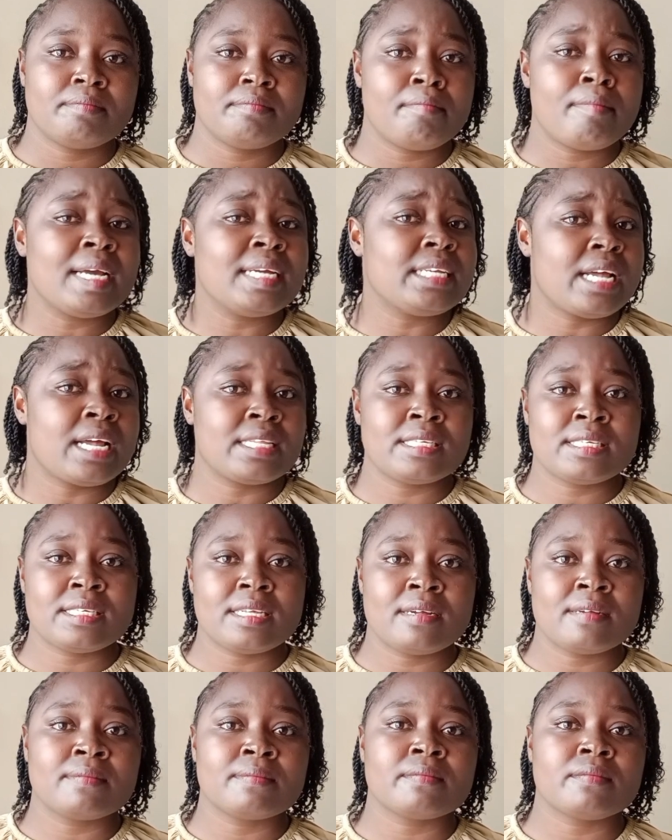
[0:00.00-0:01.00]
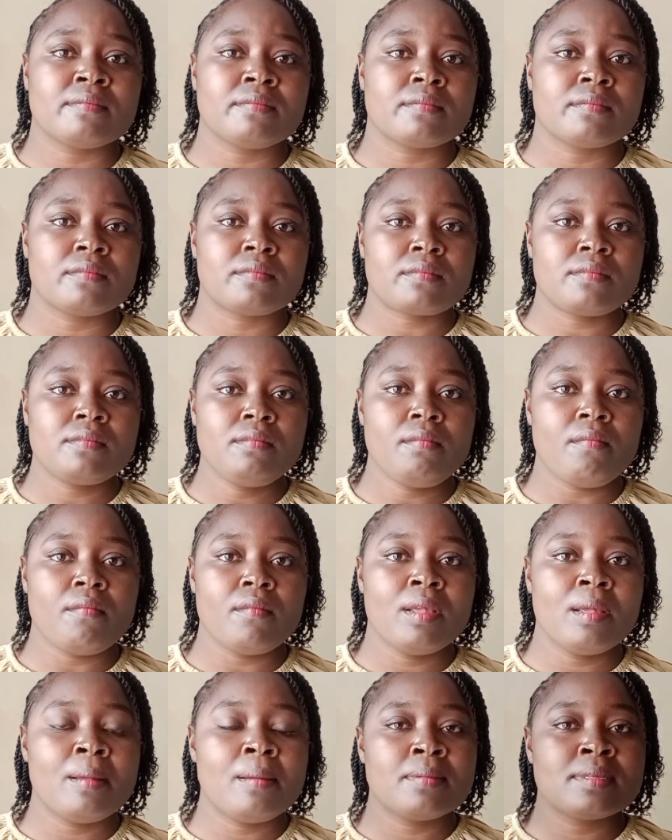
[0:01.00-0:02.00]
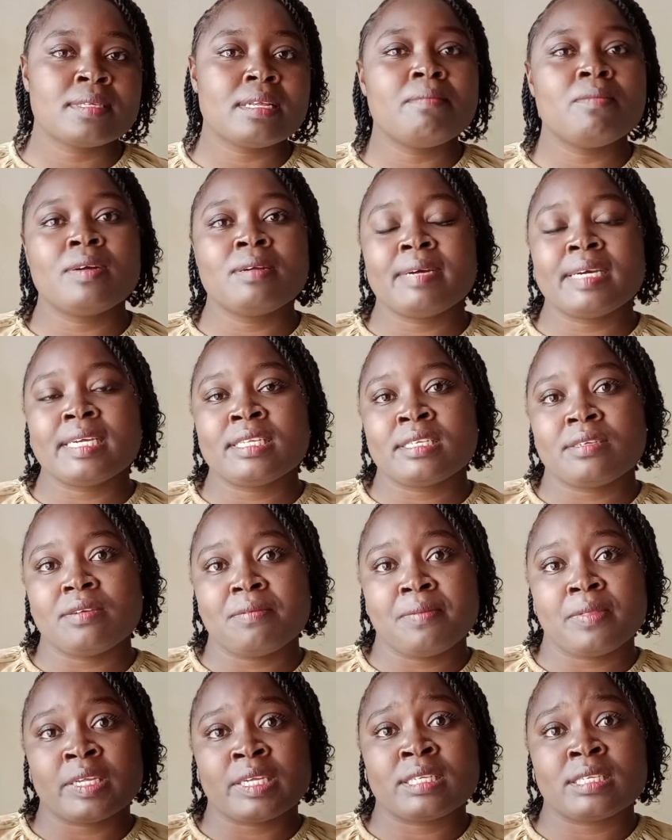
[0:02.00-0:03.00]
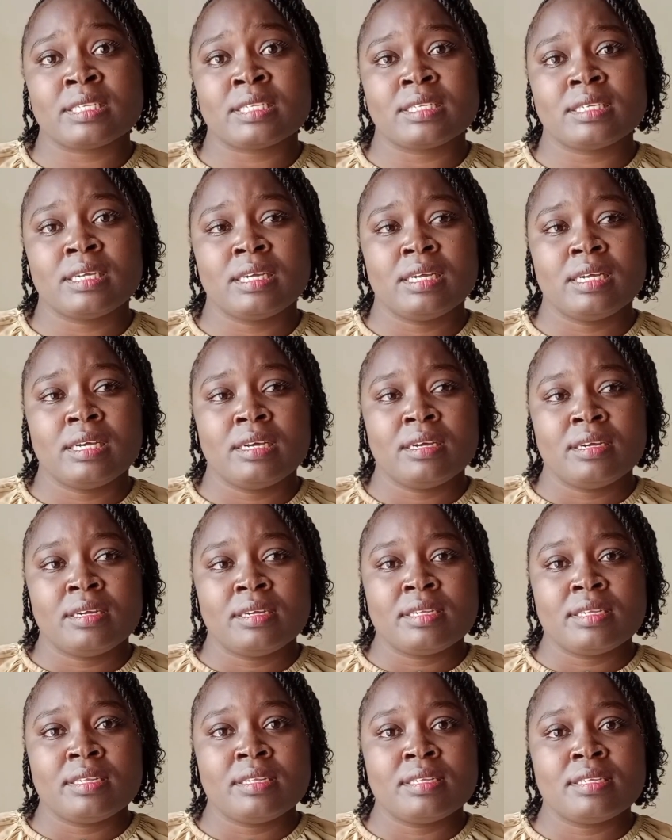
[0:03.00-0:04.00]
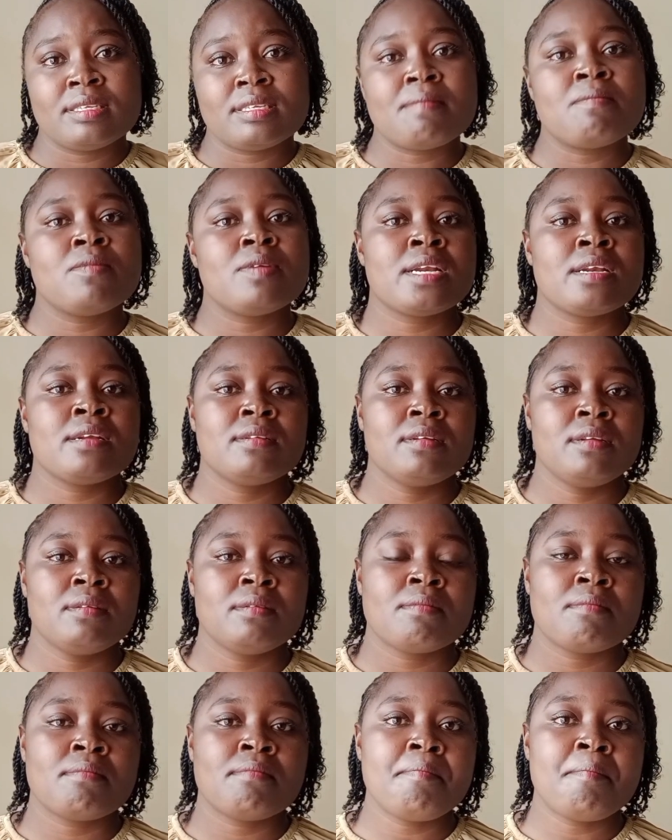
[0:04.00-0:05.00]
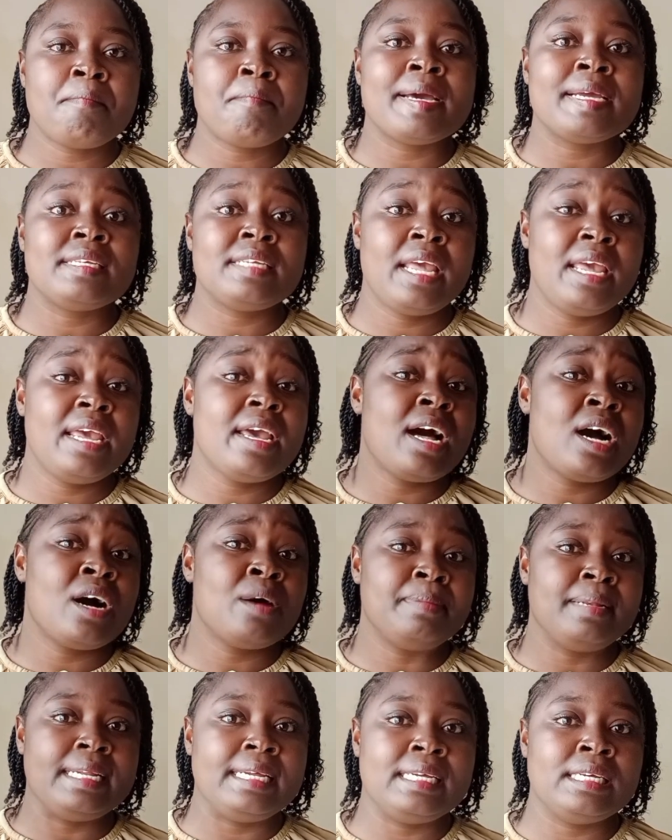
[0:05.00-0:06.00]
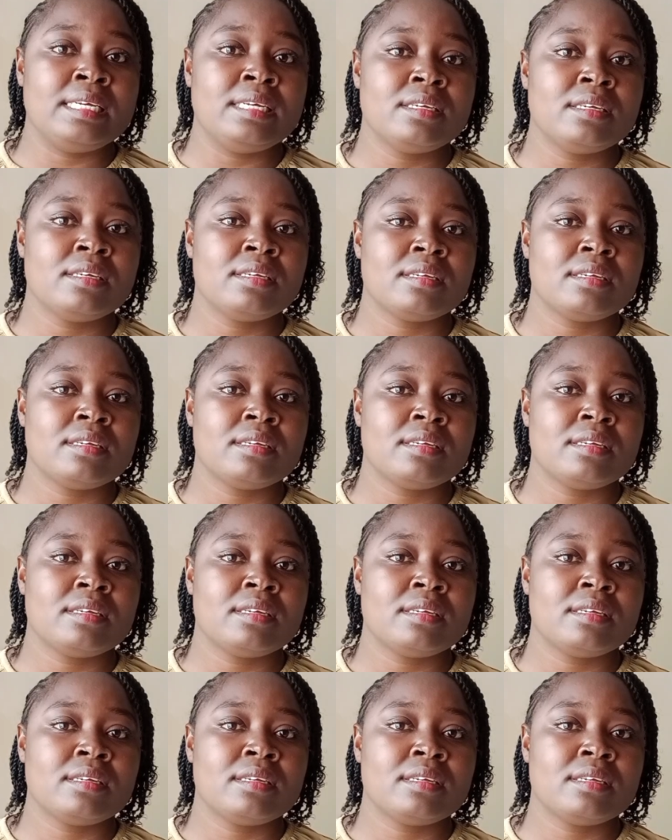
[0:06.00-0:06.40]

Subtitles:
might answer. Someone might stop this. Someone might hear our plea.